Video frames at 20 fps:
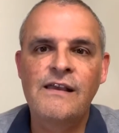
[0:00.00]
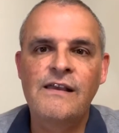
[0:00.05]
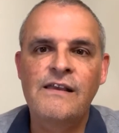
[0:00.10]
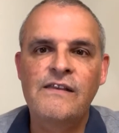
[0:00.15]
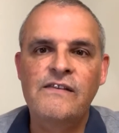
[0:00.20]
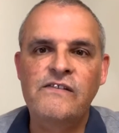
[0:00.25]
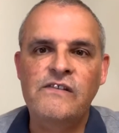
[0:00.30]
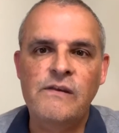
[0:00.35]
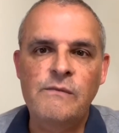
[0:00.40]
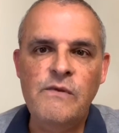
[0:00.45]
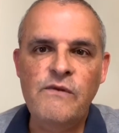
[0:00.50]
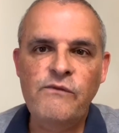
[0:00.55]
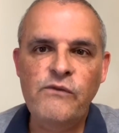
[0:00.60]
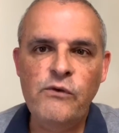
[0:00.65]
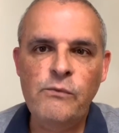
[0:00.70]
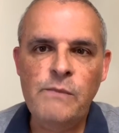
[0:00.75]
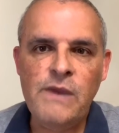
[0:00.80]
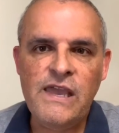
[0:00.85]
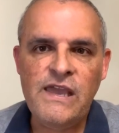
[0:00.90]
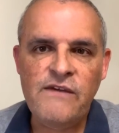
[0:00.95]
Some of you
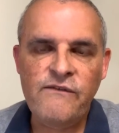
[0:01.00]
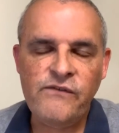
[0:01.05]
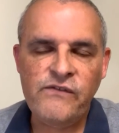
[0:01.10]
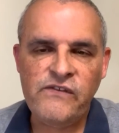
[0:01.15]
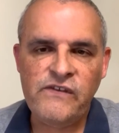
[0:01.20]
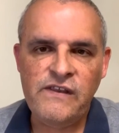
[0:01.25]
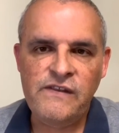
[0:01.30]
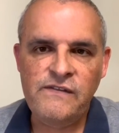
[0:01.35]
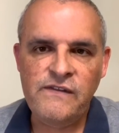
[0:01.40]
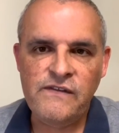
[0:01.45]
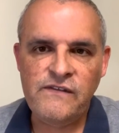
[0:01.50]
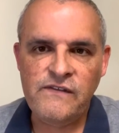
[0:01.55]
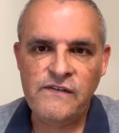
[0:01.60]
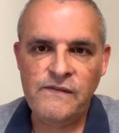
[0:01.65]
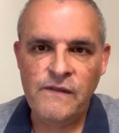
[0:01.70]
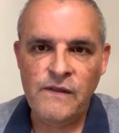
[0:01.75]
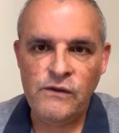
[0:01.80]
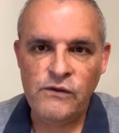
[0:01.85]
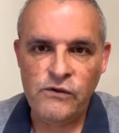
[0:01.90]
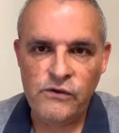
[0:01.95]
may have seen this in
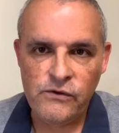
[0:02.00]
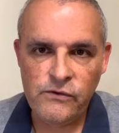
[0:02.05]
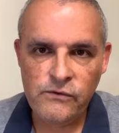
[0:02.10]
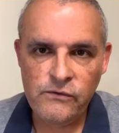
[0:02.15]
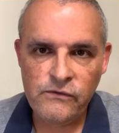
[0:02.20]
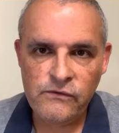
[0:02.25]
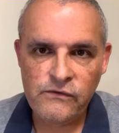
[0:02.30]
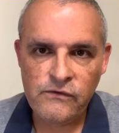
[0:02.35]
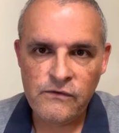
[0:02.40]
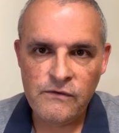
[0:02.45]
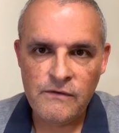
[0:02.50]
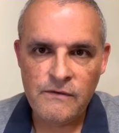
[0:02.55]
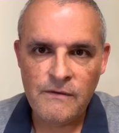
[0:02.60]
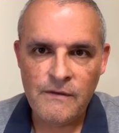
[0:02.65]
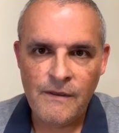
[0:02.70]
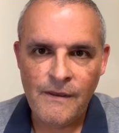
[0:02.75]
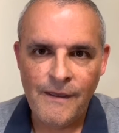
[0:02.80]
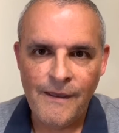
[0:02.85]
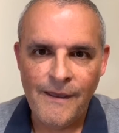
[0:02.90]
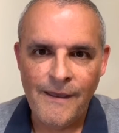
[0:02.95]
the news,
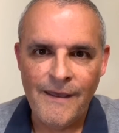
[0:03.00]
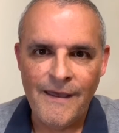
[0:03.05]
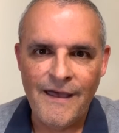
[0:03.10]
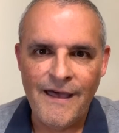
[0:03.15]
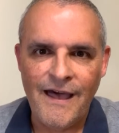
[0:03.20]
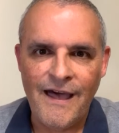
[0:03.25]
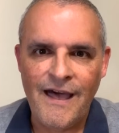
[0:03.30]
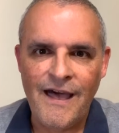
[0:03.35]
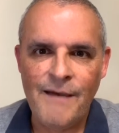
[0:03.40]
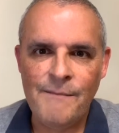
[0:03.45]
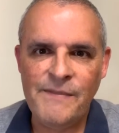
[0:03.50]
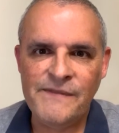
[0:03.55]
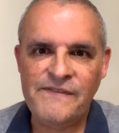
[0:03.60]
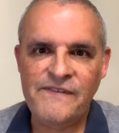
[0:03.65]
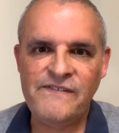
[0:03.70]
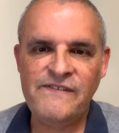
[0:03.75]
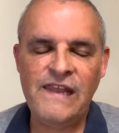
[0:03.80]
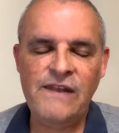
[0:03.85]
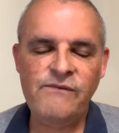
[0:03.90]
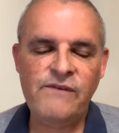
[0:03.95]
but the
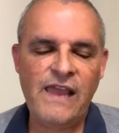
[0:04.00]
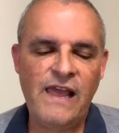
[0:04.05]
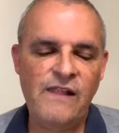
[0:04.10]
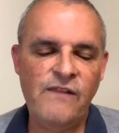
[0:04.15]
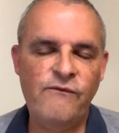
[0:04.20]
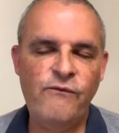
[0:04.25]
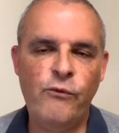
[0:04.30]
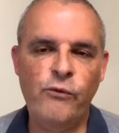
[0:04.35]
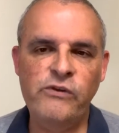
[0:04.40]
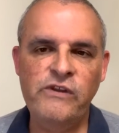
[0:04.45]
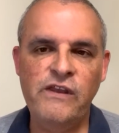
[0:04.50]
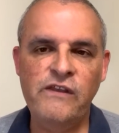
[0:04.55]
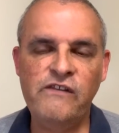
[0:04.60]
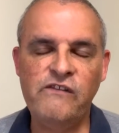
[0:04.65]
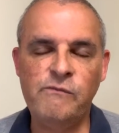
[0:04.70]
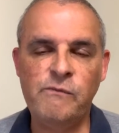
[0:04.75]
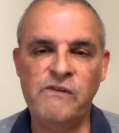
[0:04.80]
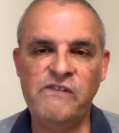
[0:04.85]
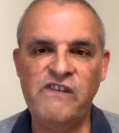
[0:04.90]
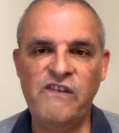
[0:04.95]
state of California,
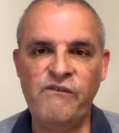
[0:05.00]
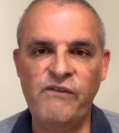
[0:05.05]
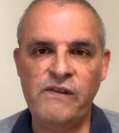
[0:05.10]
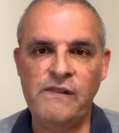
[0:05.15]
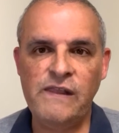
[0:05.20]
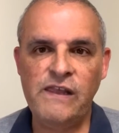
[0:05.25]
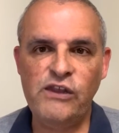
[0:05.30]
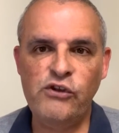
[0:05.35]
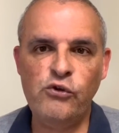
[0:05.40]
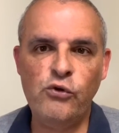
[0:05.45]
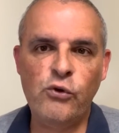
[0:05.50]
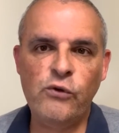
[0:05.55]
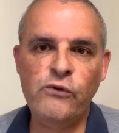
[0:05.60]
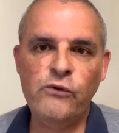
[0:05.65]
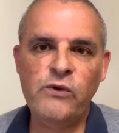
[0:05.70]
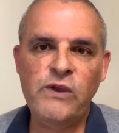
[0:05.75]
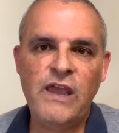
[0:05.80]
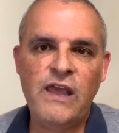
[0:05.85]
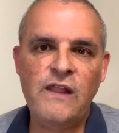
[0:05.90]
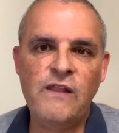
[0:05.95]
specifically
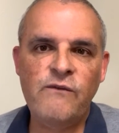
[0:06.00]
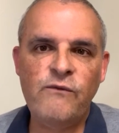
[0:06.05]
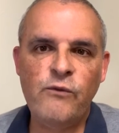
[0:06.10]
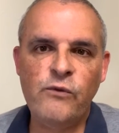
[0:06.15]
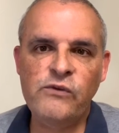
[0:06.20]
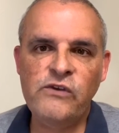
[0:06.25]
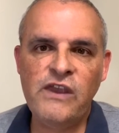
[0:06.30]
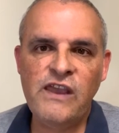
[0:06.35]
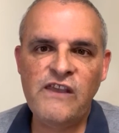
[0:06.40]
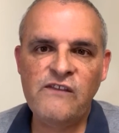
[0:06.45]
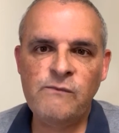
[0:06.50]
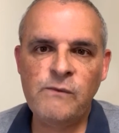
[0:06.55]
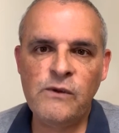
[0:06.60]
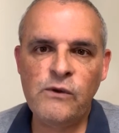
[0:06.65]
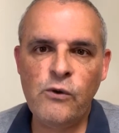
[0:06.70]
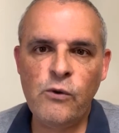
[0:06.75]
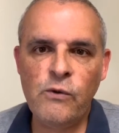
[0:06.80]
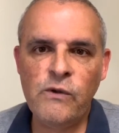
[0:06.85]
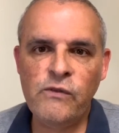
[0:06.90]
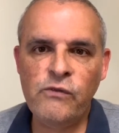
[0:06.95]
Northern California, has been
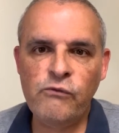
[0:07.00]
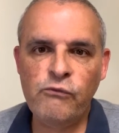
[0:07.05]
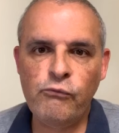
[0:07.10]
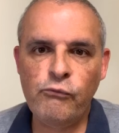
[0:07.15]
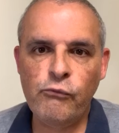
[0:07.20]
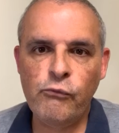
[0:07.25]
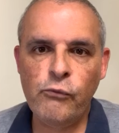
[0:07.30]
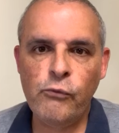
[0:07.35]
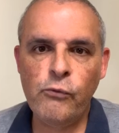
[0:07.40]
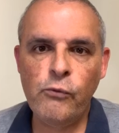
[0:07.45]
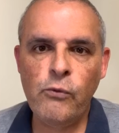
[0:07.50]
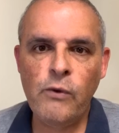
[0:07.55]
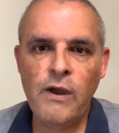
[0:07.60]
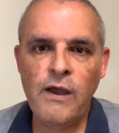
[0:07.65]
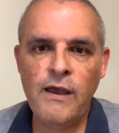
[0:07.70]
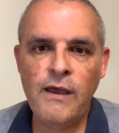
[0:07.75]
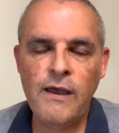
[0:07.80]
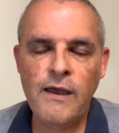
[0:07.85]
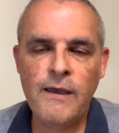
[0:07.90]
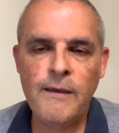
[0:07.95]
going through
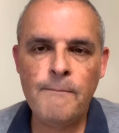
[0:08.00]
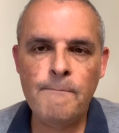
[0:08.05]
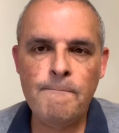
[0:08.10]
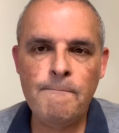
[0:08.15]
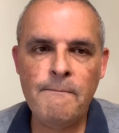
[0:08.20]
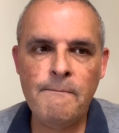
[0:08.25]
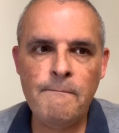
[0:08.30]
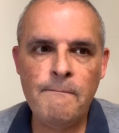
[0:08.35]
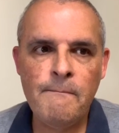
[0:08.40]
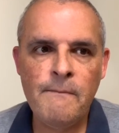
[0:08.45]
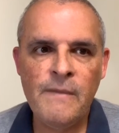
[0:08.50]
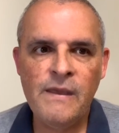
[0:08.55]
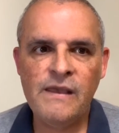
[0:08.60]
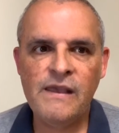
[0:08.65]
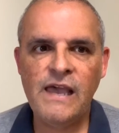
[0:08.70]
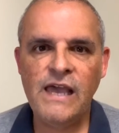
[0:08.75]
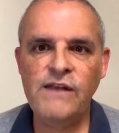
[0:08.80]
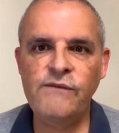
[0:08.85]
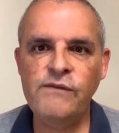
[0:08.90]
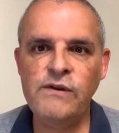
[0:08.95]

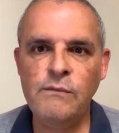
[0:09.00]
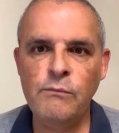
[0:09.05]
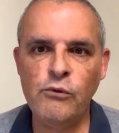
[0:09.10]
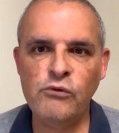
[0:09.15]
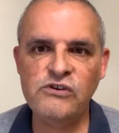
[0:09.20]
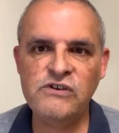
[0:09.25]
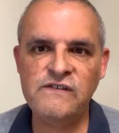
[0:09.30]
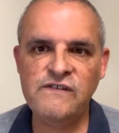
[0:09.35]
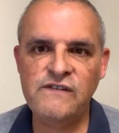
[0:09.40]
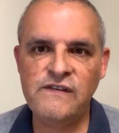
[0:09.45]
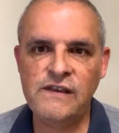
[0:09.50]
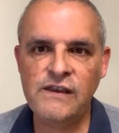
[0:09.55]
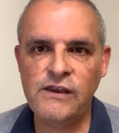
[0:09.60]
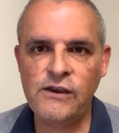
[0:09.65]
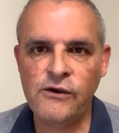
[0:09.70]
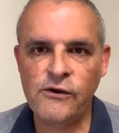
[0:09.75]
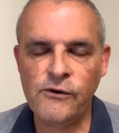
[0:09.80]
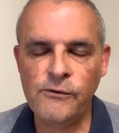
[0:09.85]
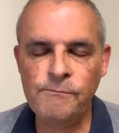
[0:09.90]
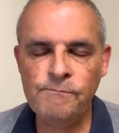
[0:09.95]
kind of an emergency
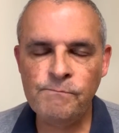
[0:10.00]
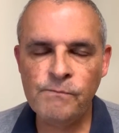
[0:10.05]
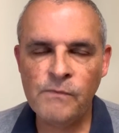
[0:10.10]
here.